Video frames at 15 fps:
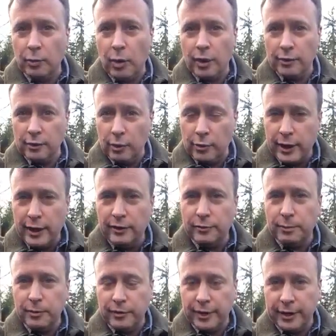Wang locates
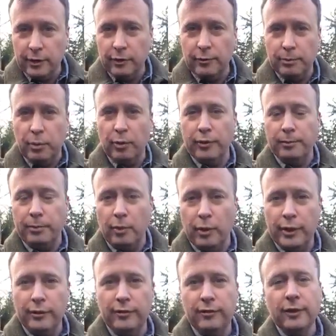particular important
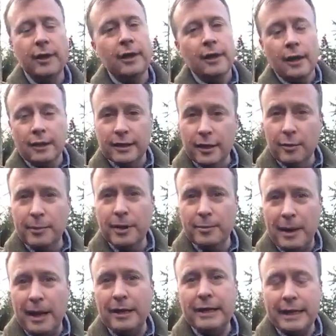points, a little bit about